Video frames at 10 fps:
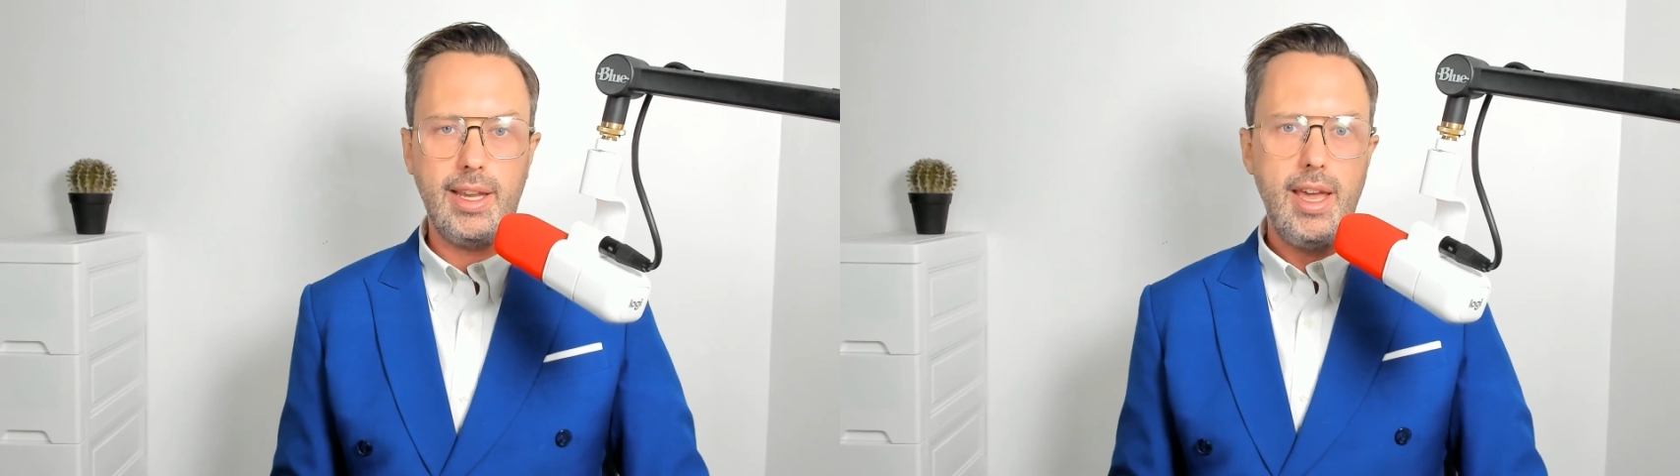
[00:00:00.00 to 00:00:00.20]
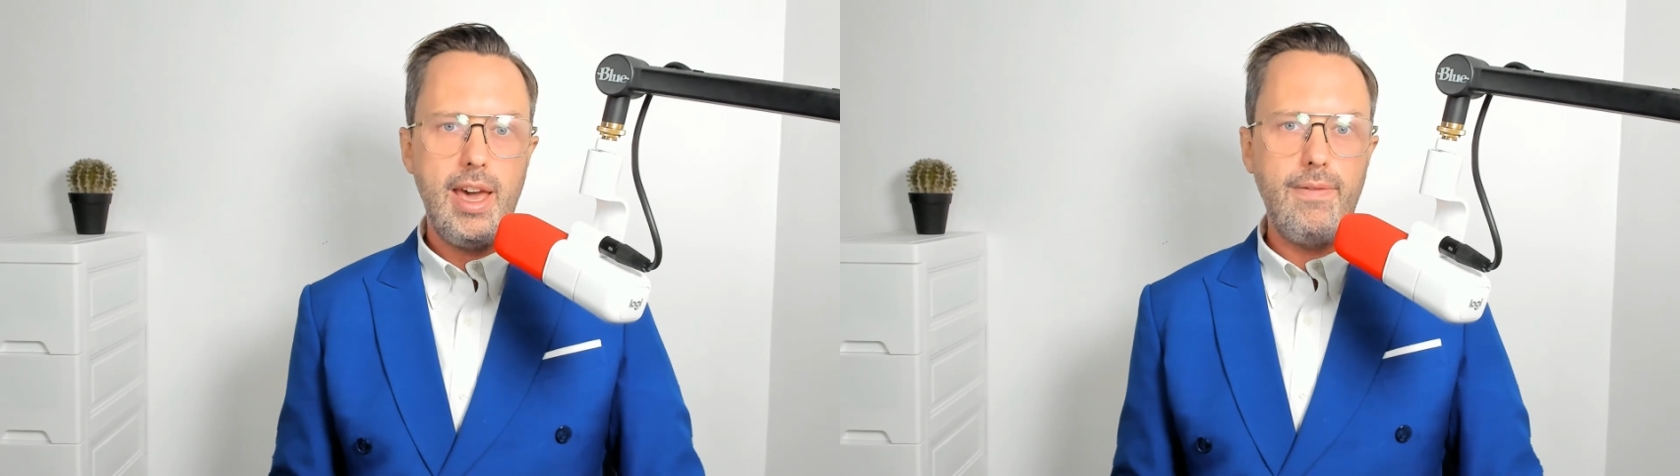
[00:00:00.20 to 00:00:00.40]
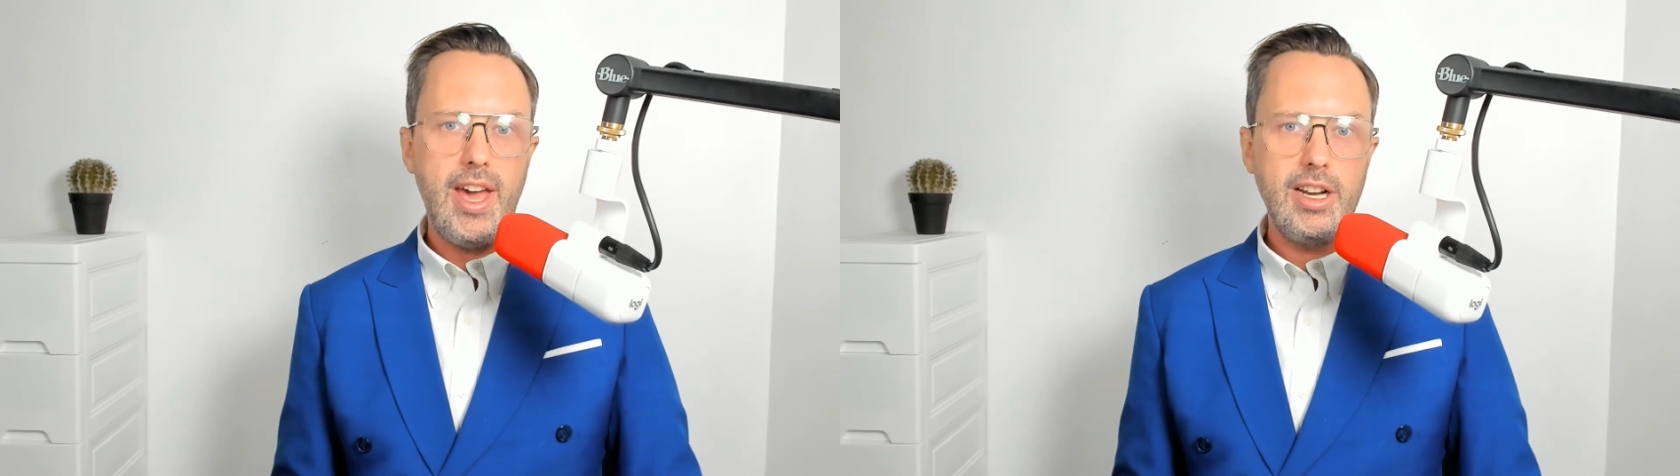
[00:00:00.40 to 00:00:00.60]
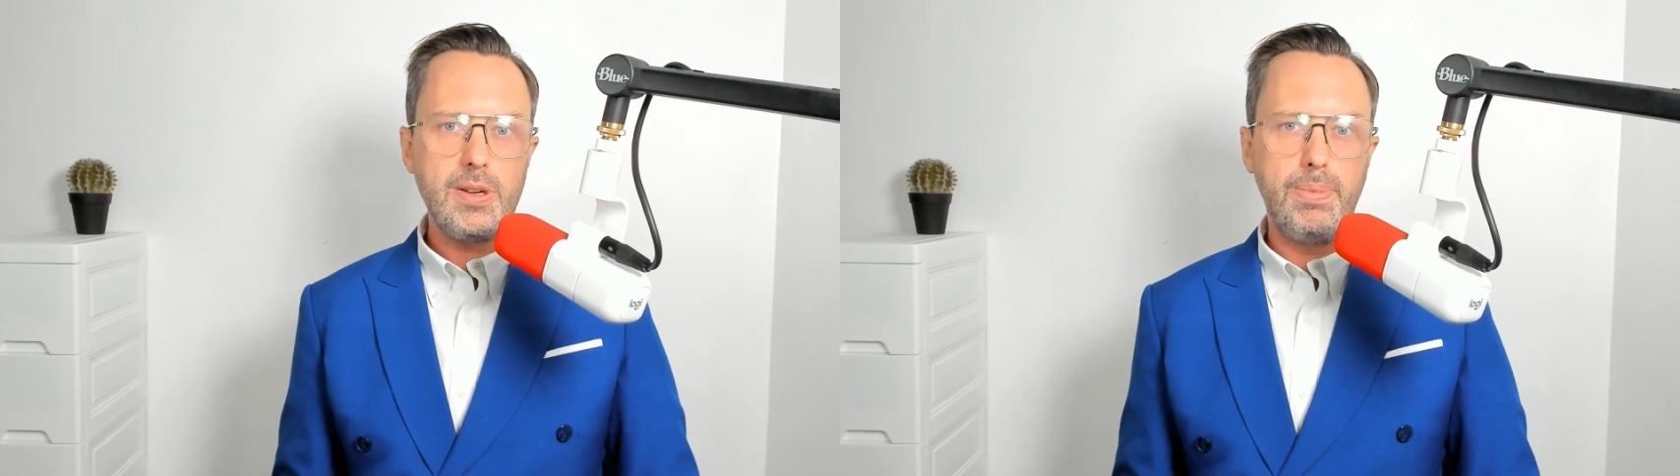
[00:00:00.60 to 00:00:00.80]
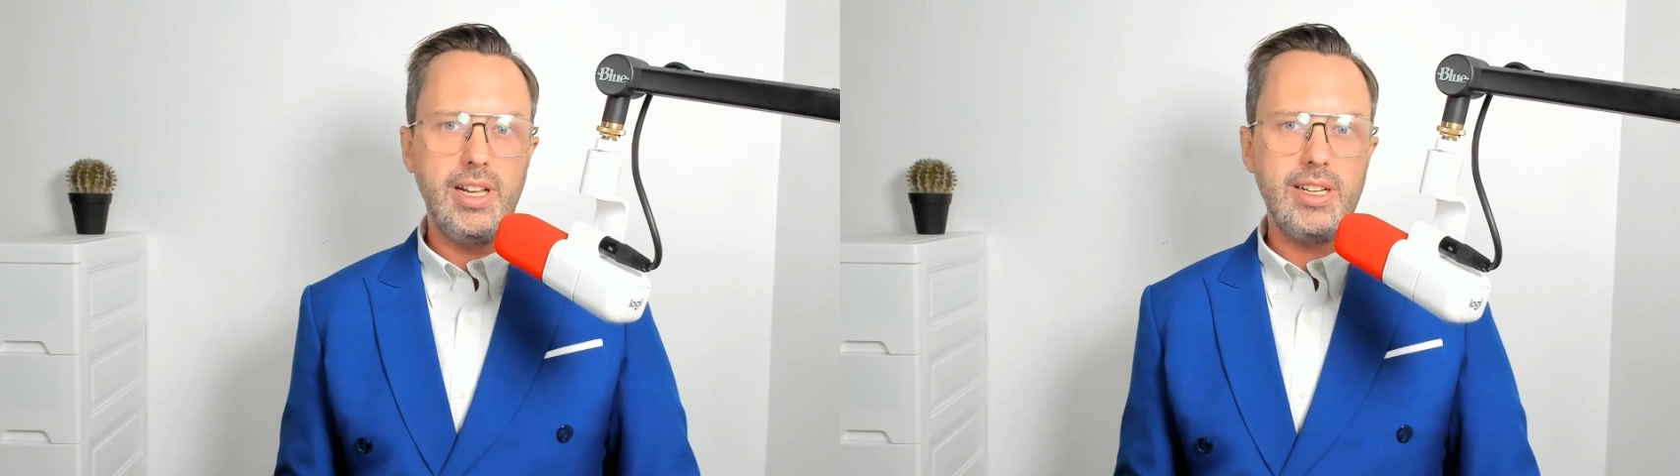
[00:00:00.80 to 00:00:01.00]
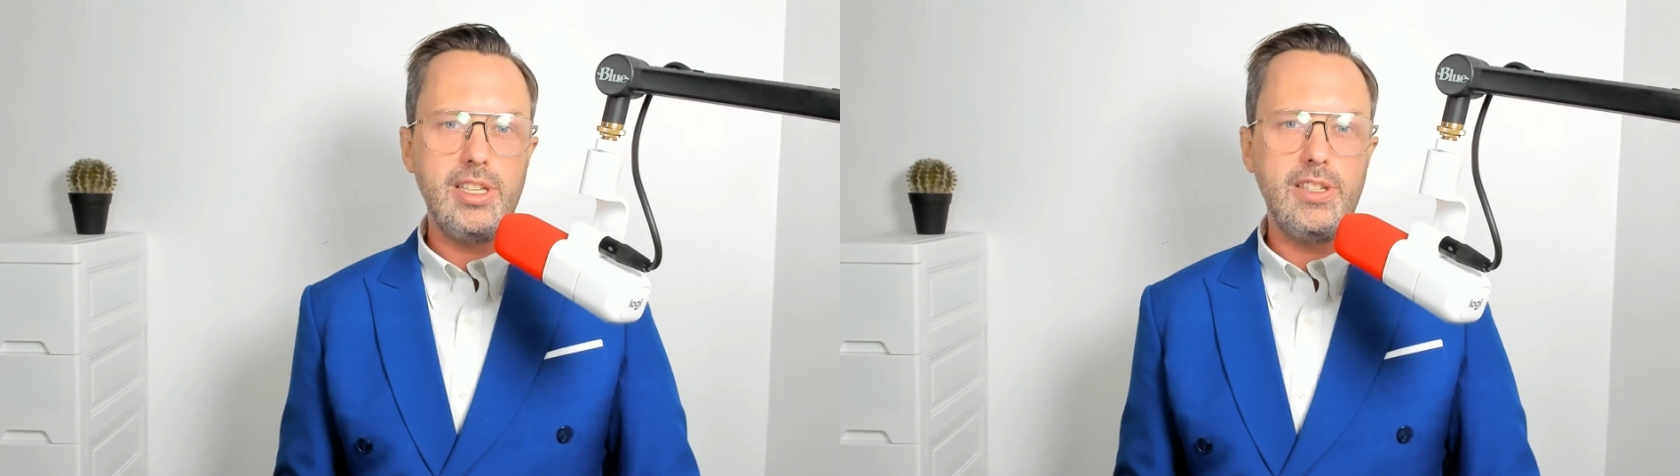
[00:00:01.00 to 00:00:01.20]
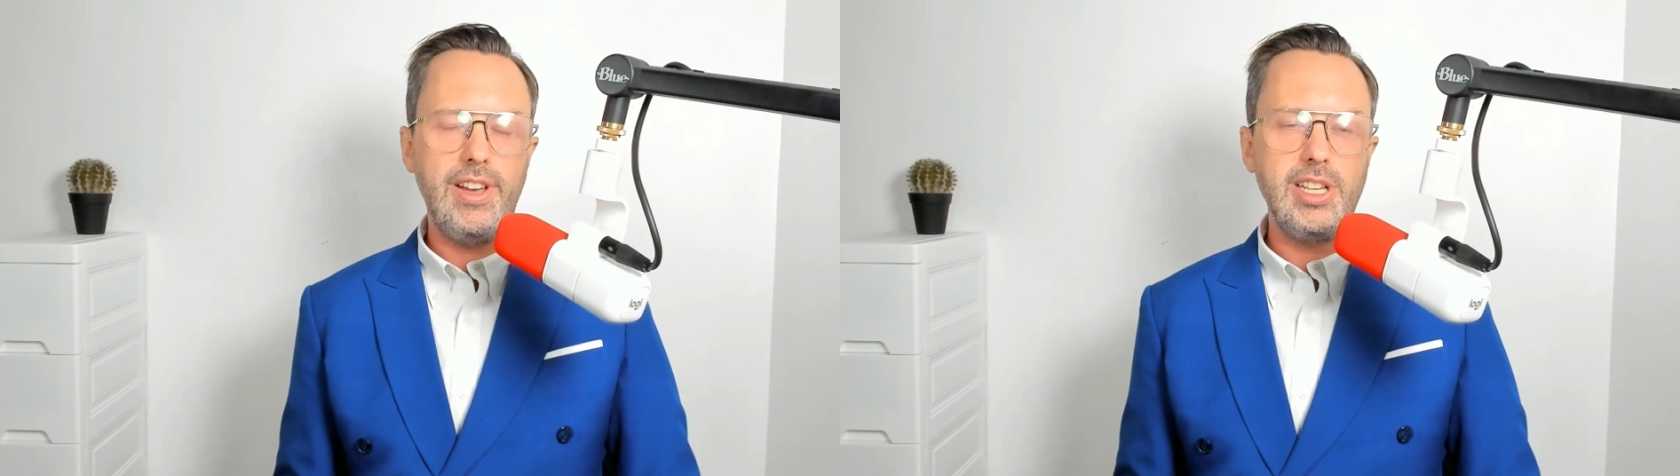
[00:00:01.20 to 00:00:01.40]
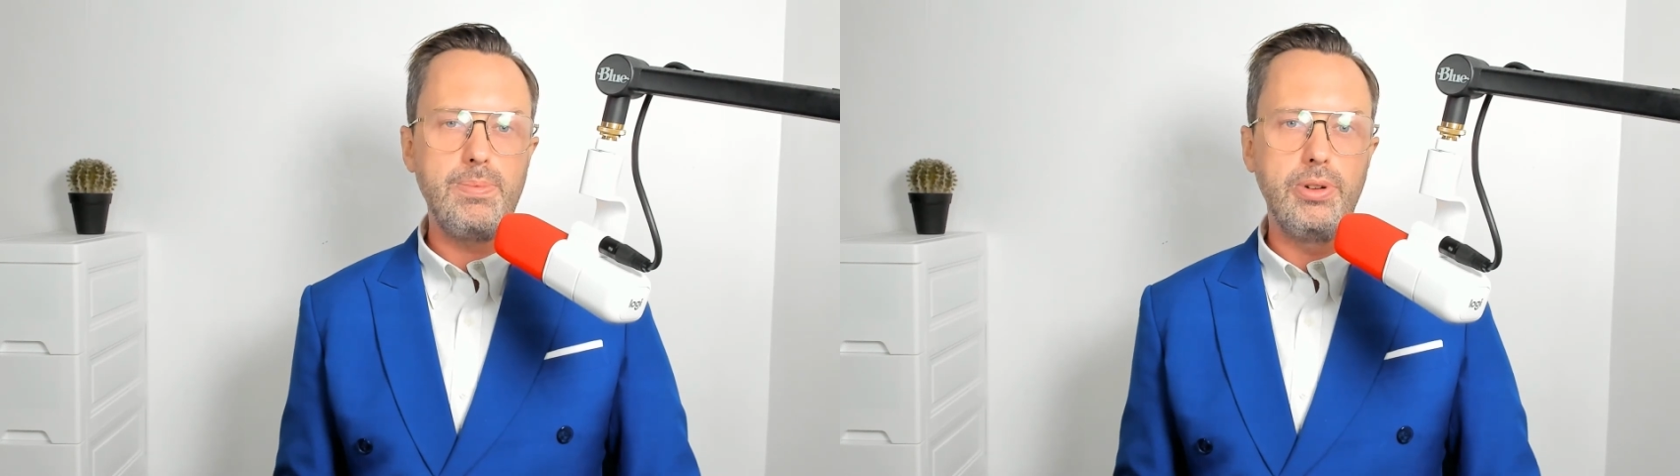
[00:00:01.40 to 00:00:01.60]
Advantage Plus is
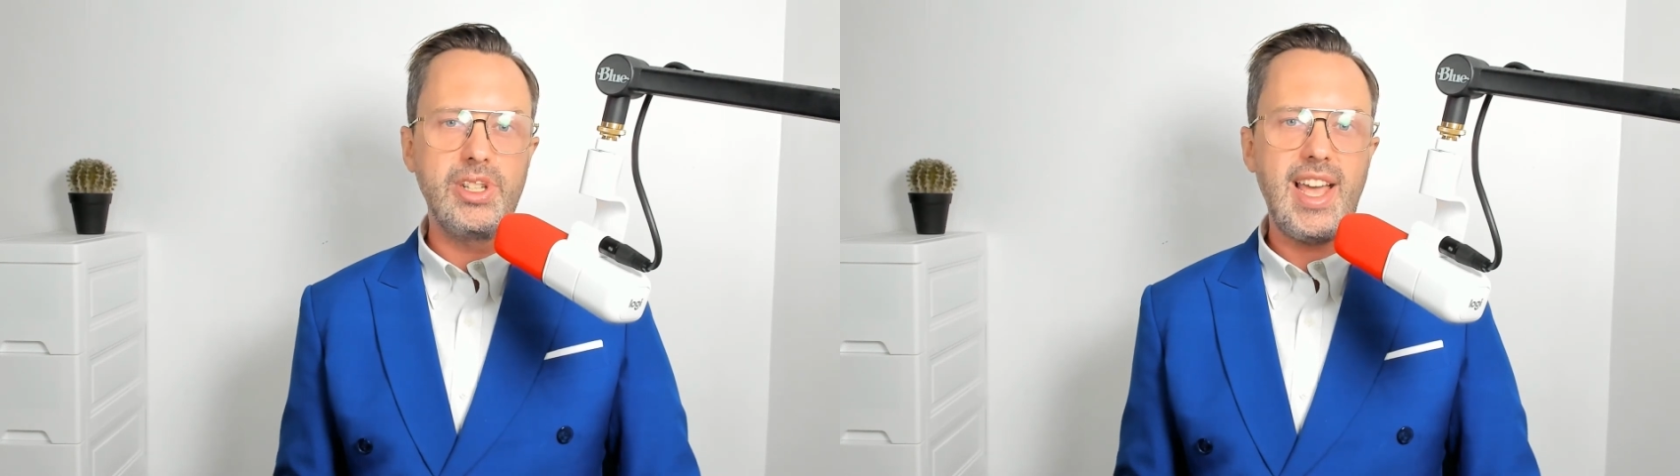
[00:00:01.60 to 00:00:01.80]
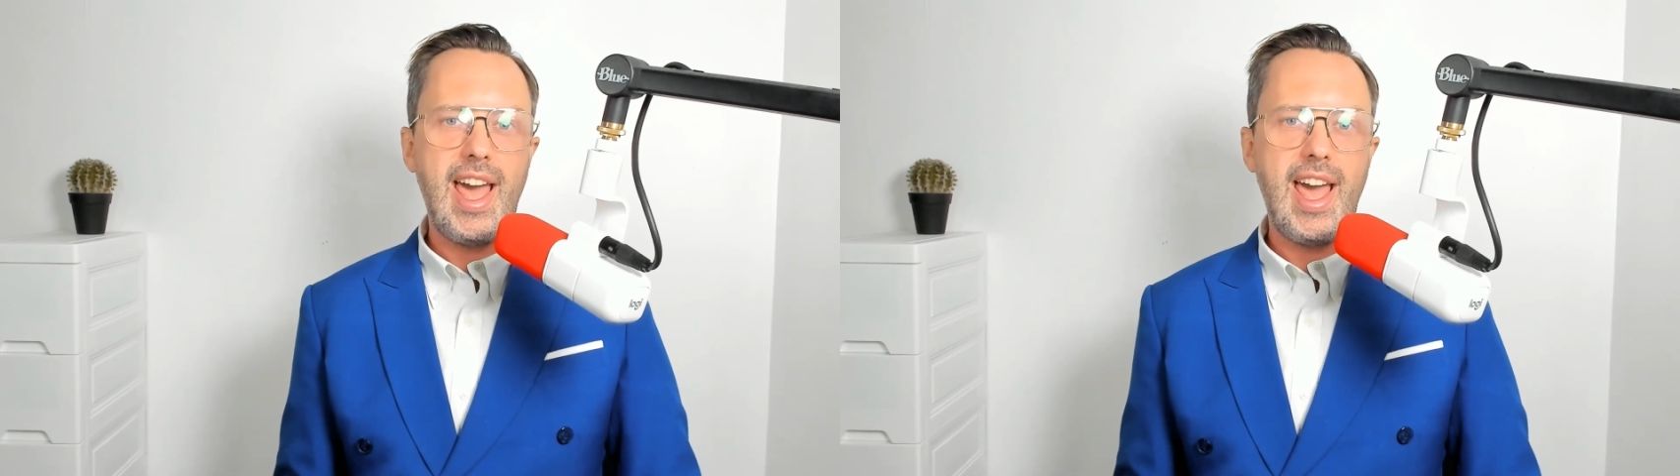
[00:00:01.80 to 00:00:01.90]
Facebook's